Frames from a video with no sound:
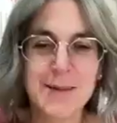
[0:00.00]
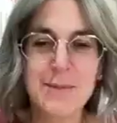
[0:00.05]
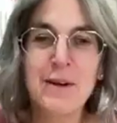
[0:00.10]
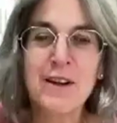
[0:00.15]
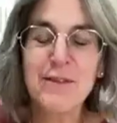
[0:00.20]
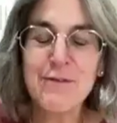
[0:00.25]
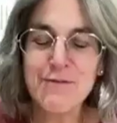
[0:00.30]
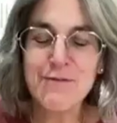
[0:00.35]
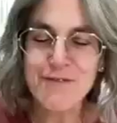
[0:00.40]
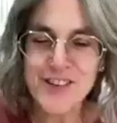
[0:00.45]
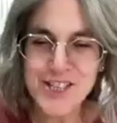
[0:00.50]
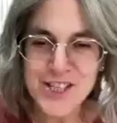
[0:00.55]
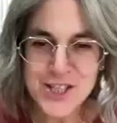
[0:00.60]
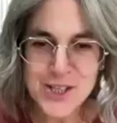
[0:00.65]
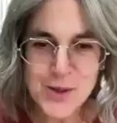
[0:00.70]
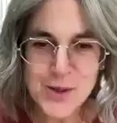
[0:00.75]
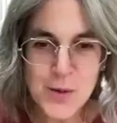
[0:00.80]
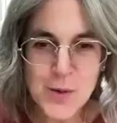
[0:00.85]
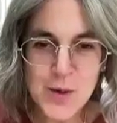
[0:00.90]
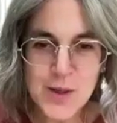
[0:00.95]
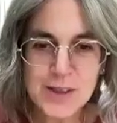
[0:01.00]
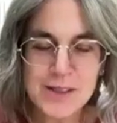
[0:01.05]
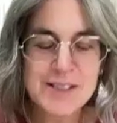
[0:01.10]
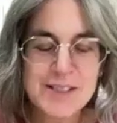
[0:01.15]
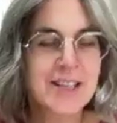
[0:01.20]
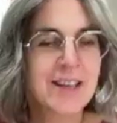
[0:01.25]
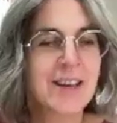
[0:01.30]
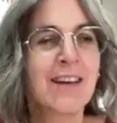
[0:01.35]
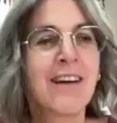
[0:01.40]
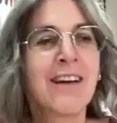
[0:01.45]
I'm an efficient
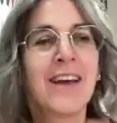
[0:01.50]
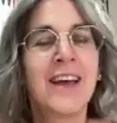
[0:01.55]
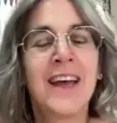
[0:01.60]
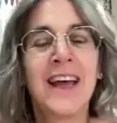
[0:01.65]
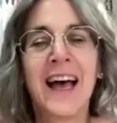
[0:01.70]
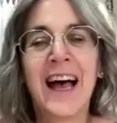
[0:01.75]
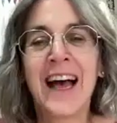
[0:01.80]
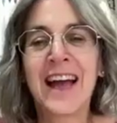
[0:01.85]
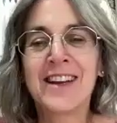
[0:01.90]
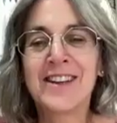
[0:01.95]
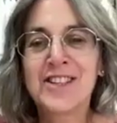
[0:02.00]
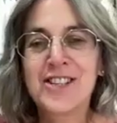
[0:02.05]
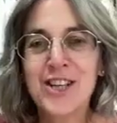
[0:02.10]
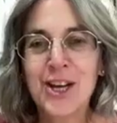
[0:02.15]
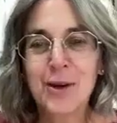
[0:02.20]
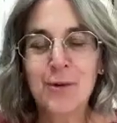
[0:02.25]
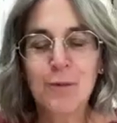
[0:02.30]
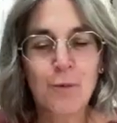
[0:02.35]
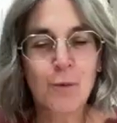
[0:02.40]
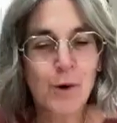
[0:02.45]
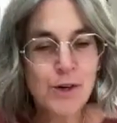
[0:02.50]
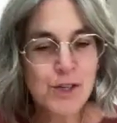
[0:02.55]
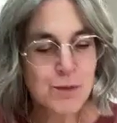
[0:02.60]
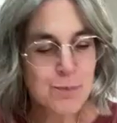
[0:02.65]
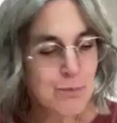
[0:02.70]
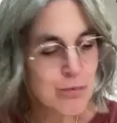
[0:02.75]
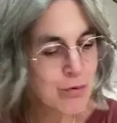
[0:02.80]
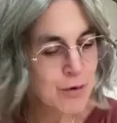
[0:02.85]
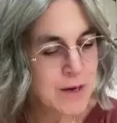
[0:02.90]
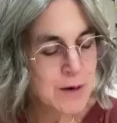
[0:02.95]
quilter. I
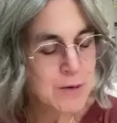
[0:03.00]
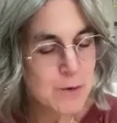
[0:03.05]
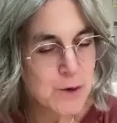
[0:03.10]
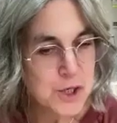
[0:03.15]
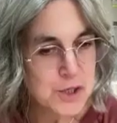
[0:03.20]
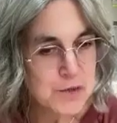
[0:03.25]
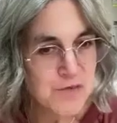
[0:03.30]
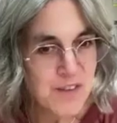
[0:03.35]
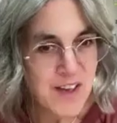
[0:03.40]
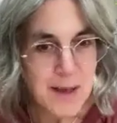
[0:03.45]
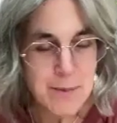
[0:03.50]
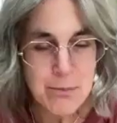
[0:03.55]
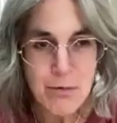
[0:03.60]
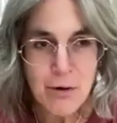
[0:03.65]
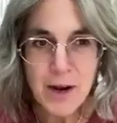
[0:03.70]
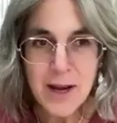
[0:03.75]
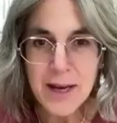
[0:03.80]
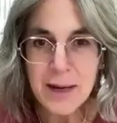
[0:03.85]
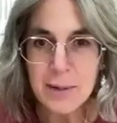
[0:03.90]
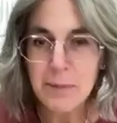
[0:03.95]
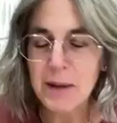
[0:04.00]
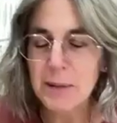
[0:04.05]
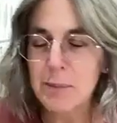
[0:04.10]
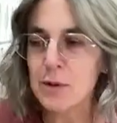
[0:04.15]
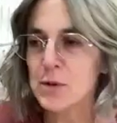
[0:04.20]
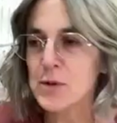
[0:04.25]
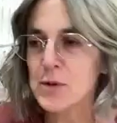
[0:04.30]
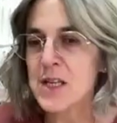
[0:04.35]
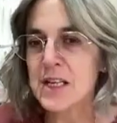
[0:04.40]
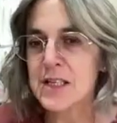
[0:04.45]
don't pre-wash fabric.
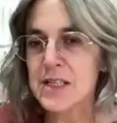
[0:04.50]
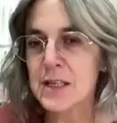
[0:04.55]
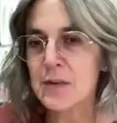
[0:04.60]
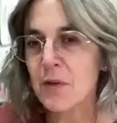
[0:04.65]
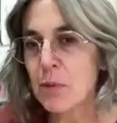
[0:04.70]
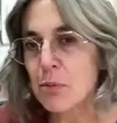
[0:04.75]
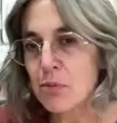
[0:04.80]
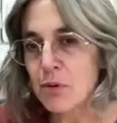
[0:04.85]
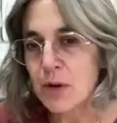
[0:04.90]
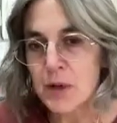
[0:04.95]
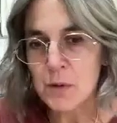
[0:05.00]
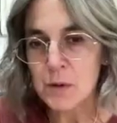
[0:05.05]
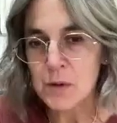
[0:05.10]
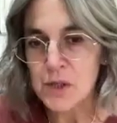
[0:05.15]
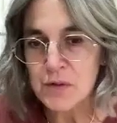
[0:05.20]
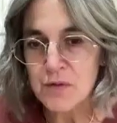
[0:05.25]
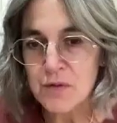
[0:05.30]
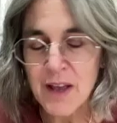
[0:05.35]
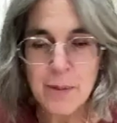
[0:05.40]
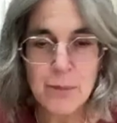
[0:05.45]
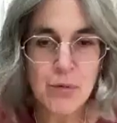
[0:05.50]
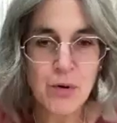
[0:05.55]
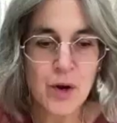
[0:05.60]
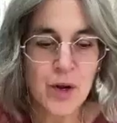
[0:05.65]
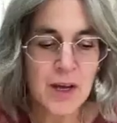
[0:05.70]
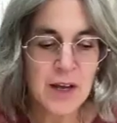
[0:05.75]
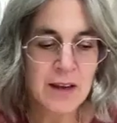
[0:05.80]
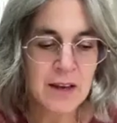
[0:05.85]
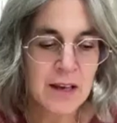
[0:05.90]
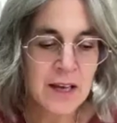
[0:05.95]
People always ask if I pre-wash
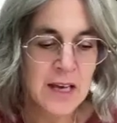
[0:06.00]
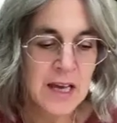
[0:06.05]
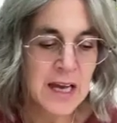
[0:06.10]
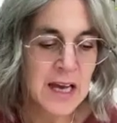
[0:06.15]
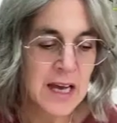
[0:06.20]
fabric.